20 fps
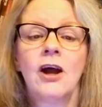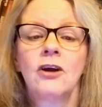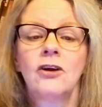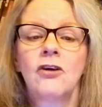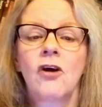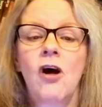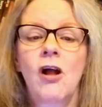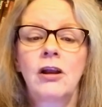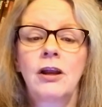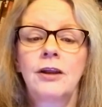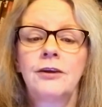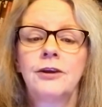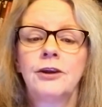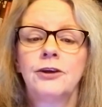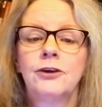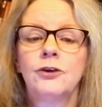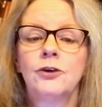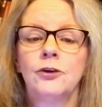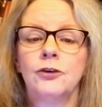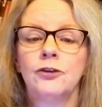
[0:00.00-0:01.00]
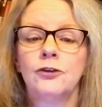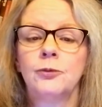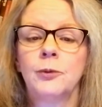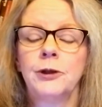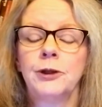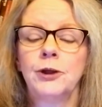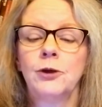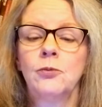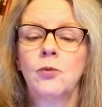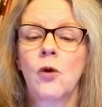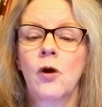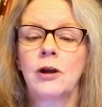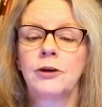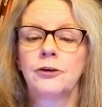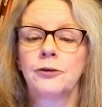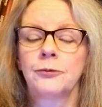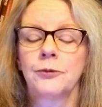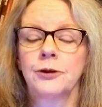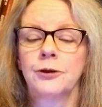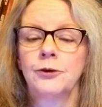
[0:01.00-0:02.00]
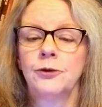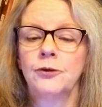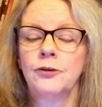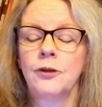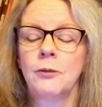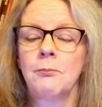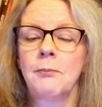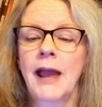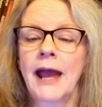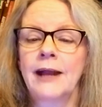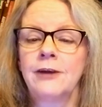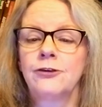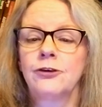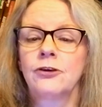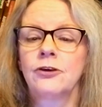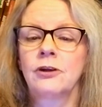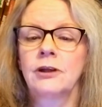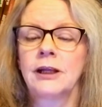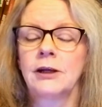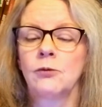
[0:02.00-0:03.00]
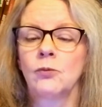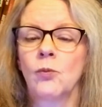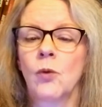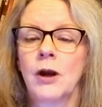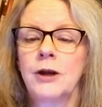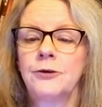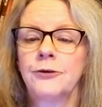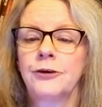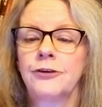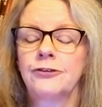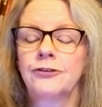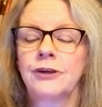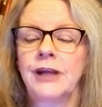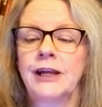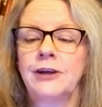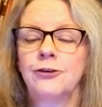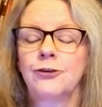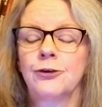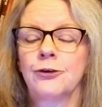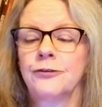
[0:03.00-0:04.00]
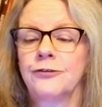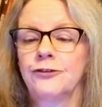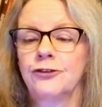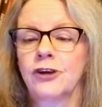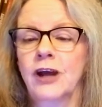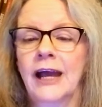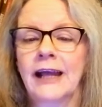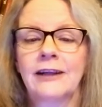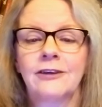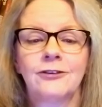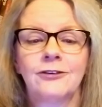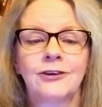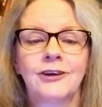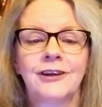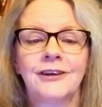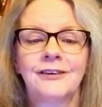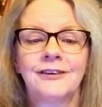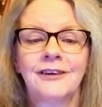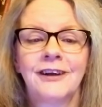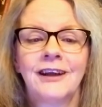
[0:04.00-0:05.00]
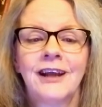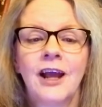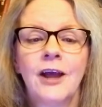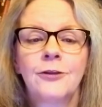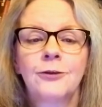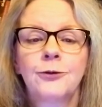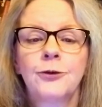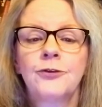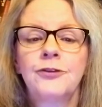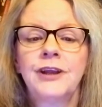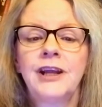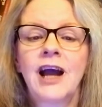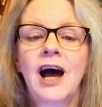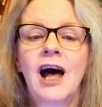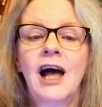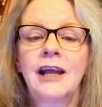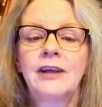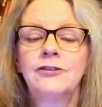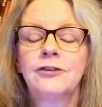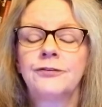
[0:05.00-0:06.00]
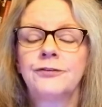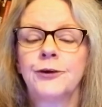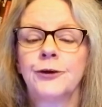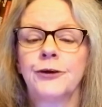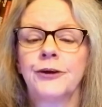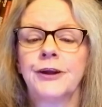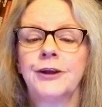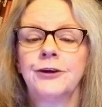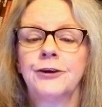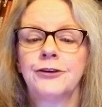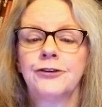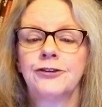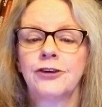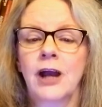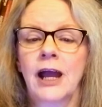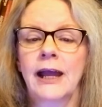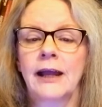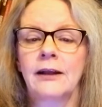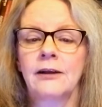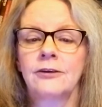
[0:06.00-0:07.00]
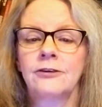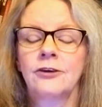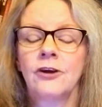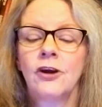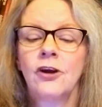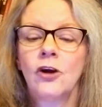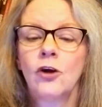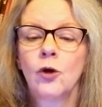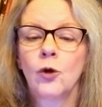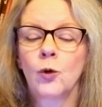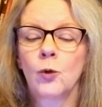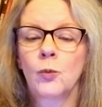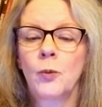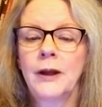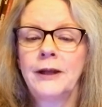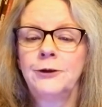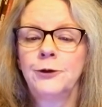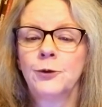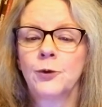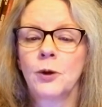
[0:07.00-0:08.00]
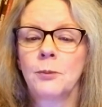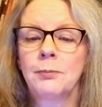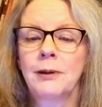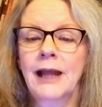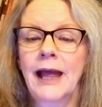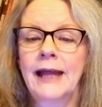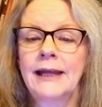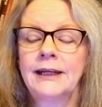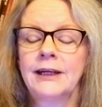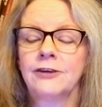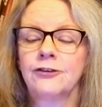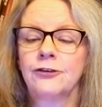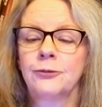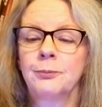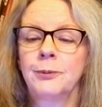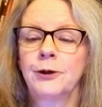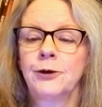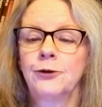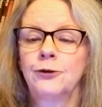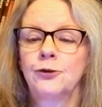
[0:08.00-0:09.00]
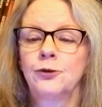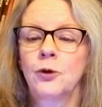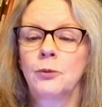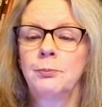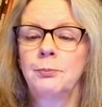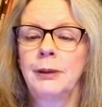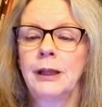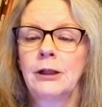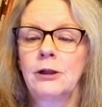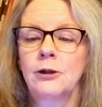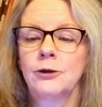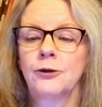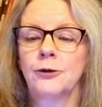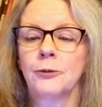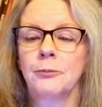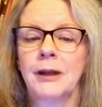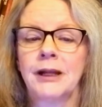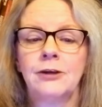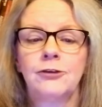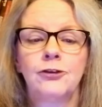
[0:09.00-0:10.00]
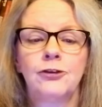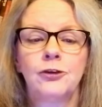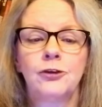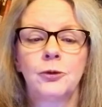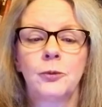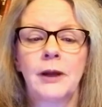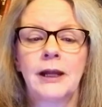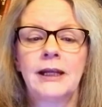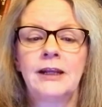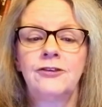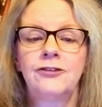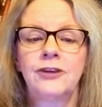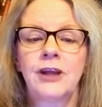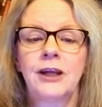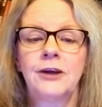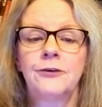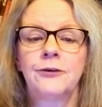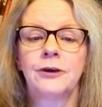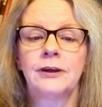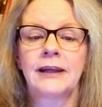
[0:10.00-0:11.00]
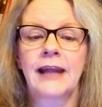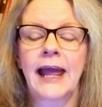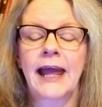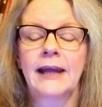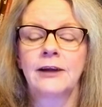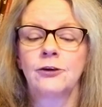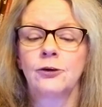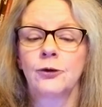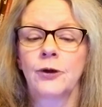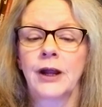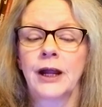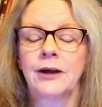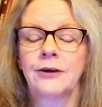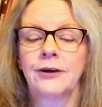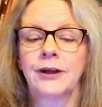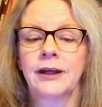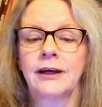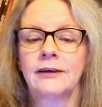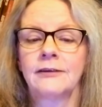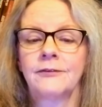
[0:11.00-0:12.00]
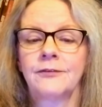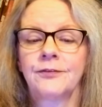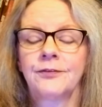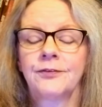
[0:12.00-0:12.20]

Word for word: Call on the goose when you want to renew the magical and wondrous nature of childhood through the eyes of your inner child, or when you are planning a spiritual pilgrimage to any sacred land or area.